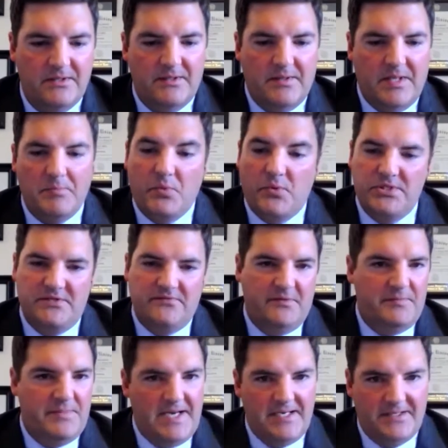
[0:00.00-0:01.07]
at points of
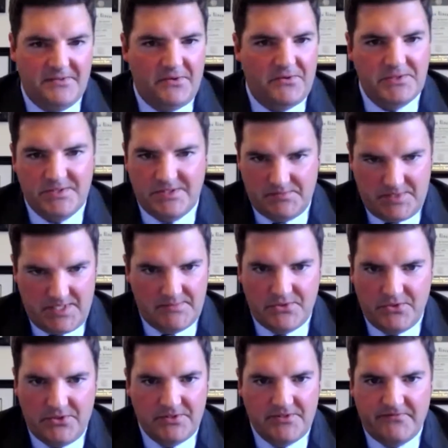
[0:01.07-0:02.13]
impact are sometimes
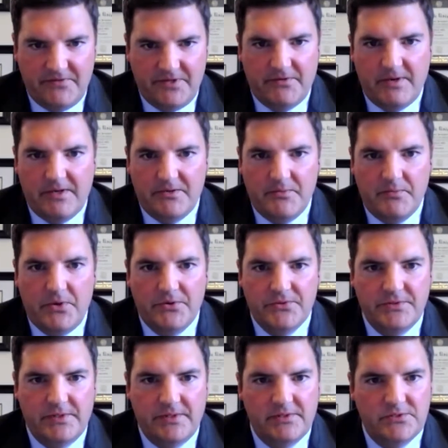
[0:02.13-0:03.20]
hard to figure out on a
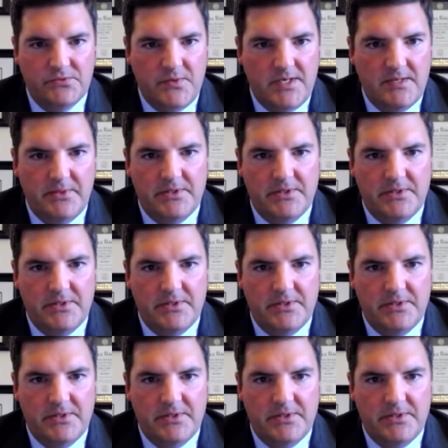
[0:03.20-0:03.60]
motorcycle as well,